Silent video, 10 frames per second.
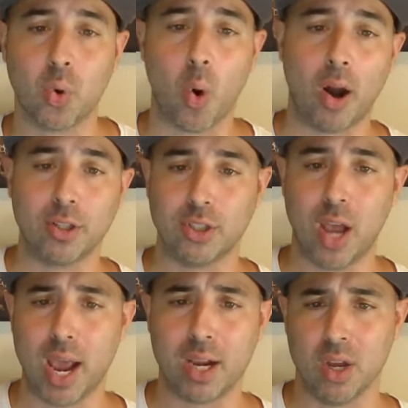who are
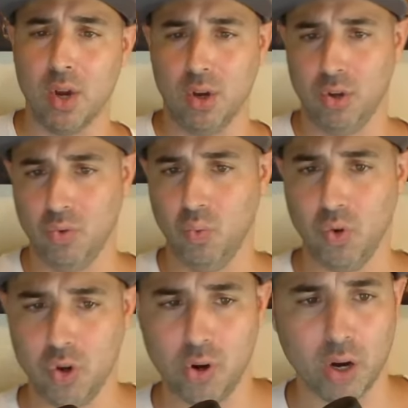saying,
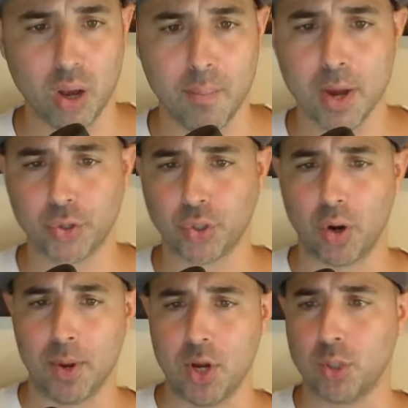well, you're going to miss
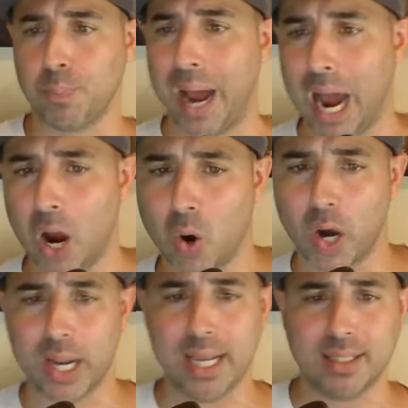him, he's
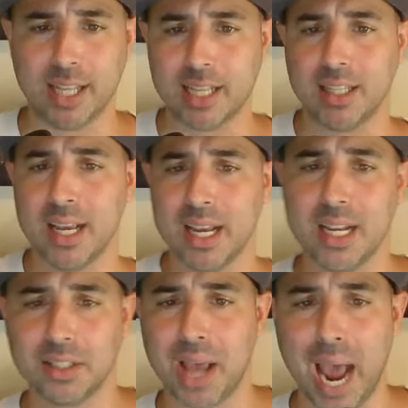power, he's this,
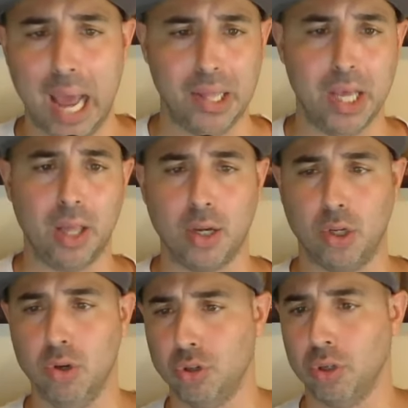he's that, and then like,
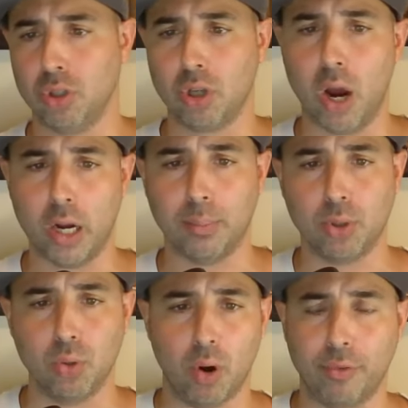you should sign him
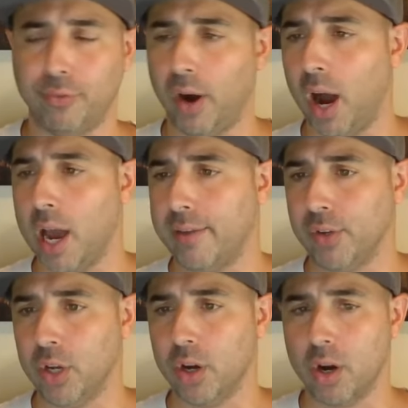to a
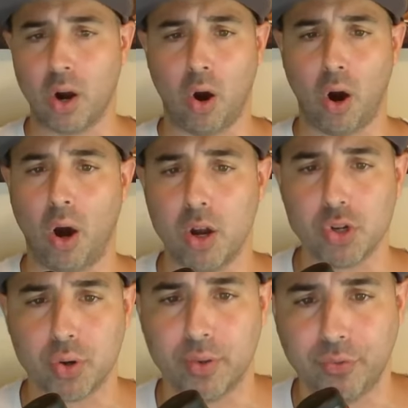5-year,
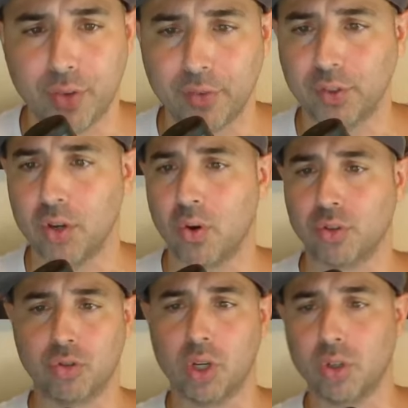150 or
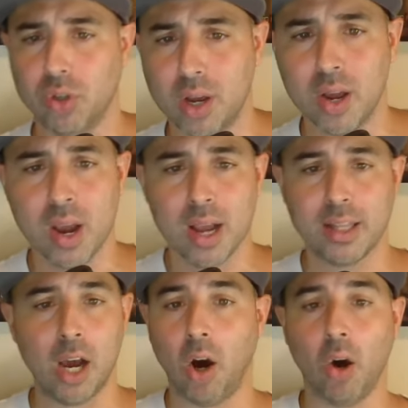6-year,
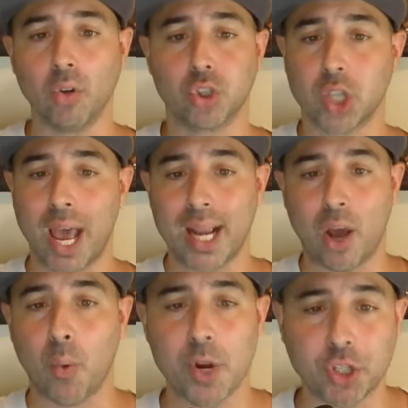they're all saying
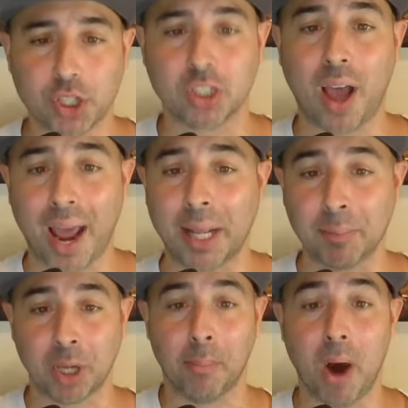that we should sign him
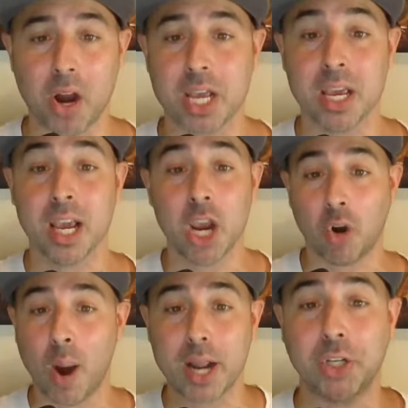to money. He
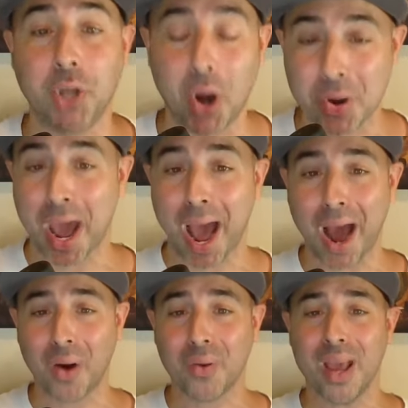already turned
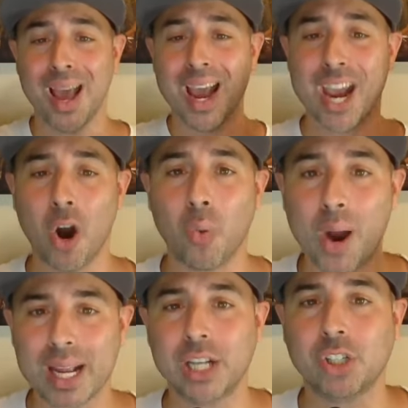down. He
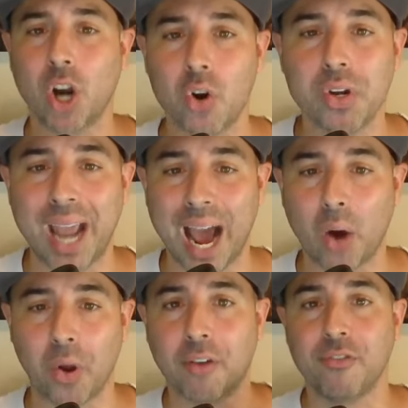already turned
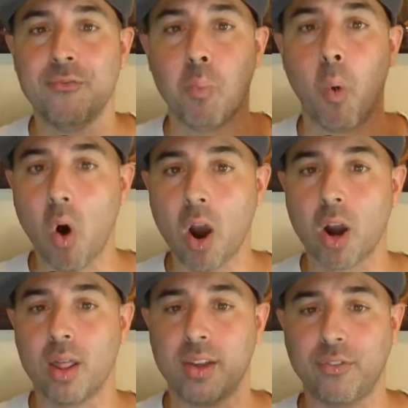down a
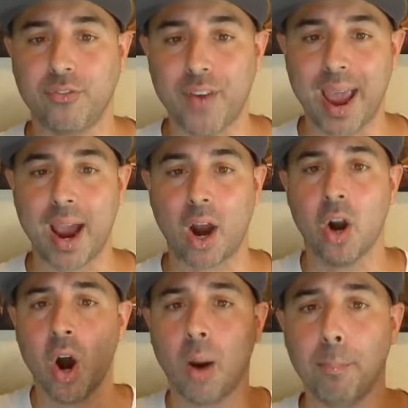more than fair,
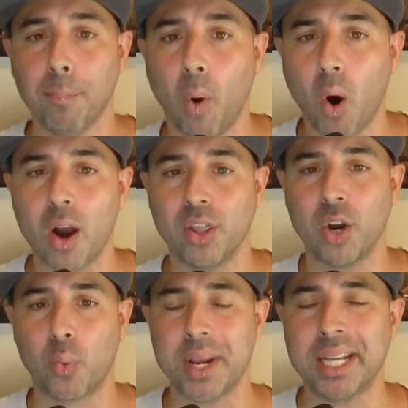a more
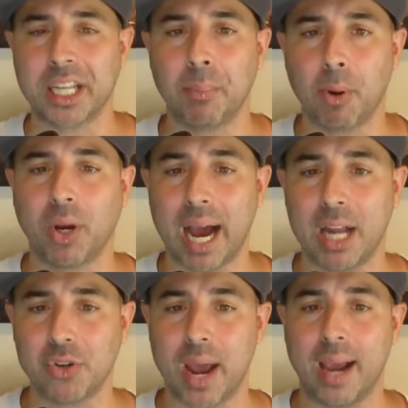than reasonable
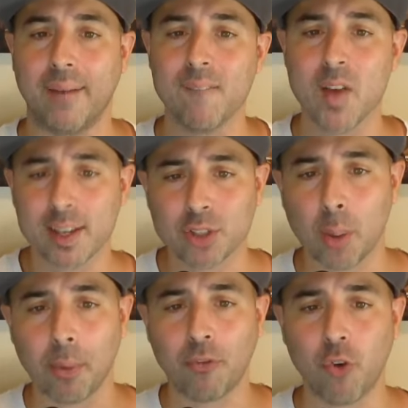contract. So
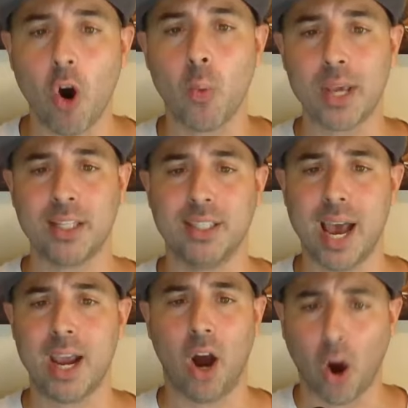before we
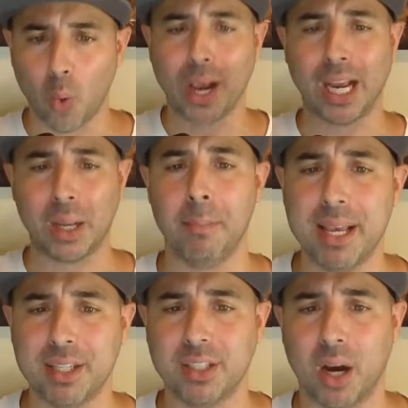say, oh, we're going to
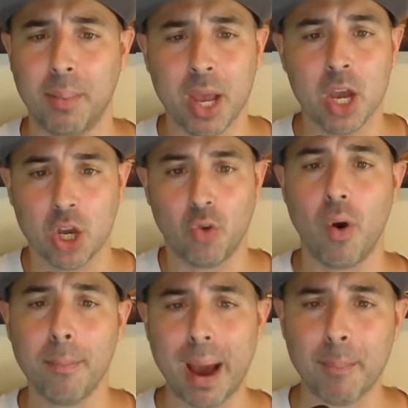miss him,
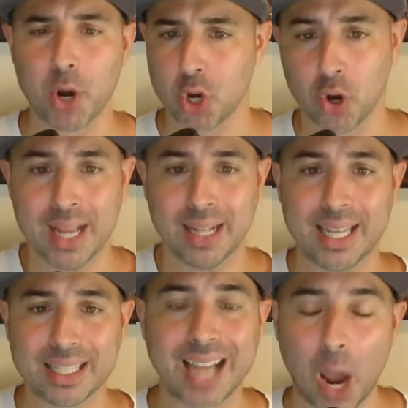remember,
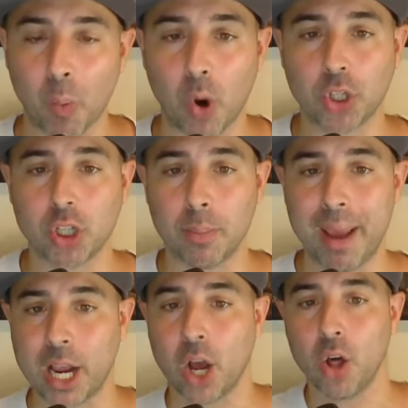this guy wants to
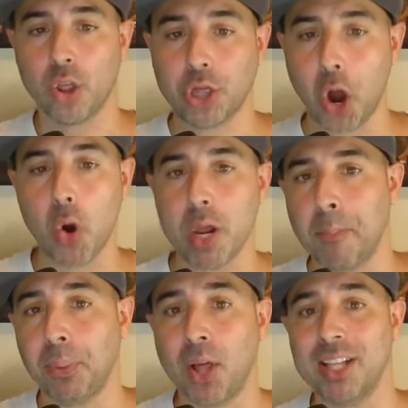make
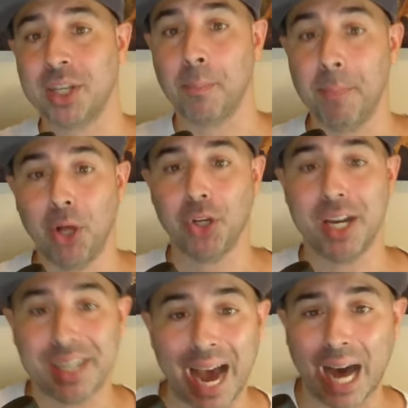$30-plus
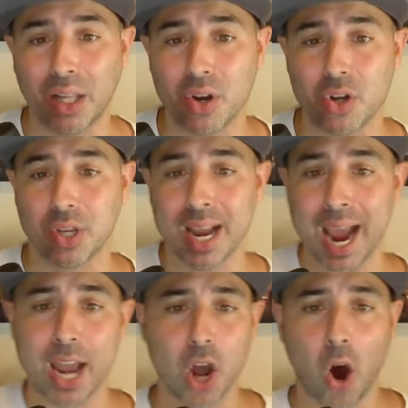million.
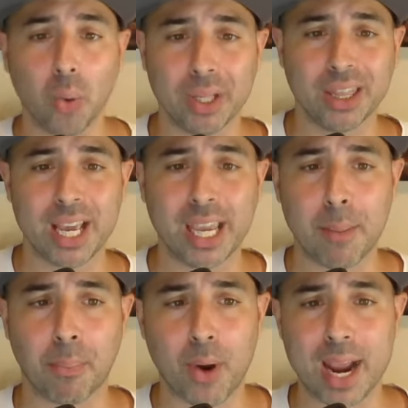And the only thing he
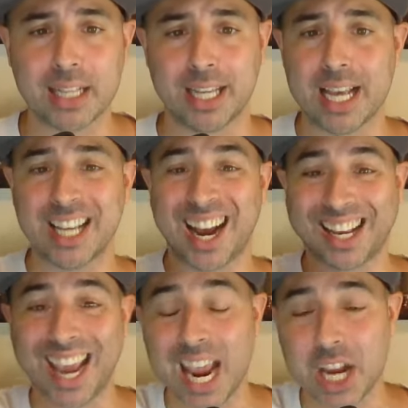brings is
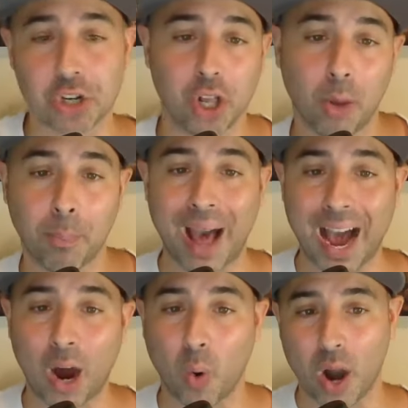occasional
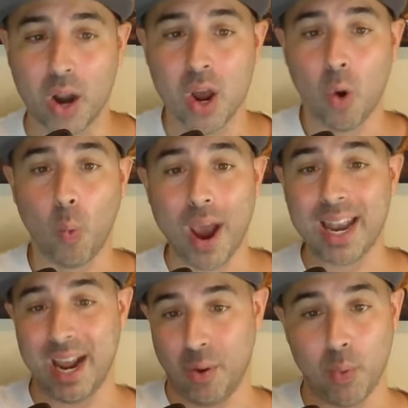power
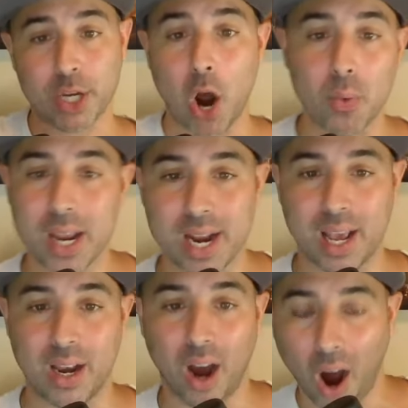when we don't need
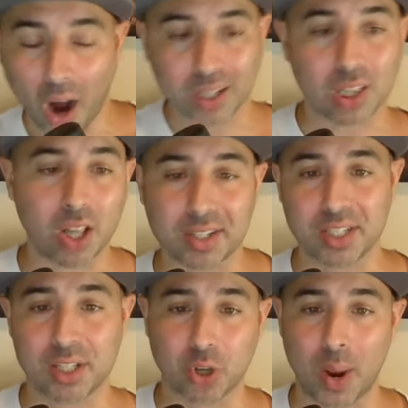it. Unclutch
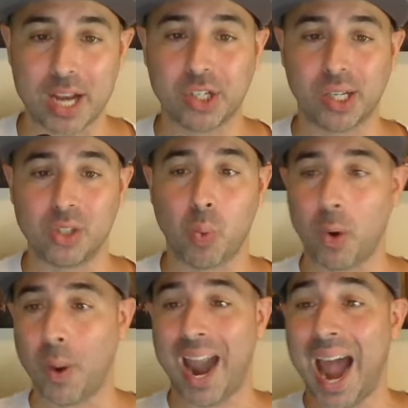situations,
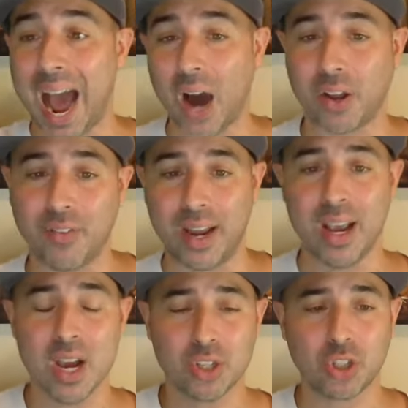when we're out of it.
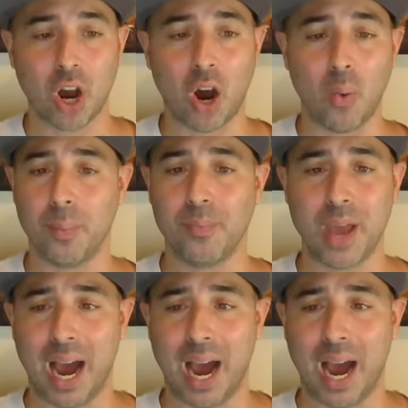So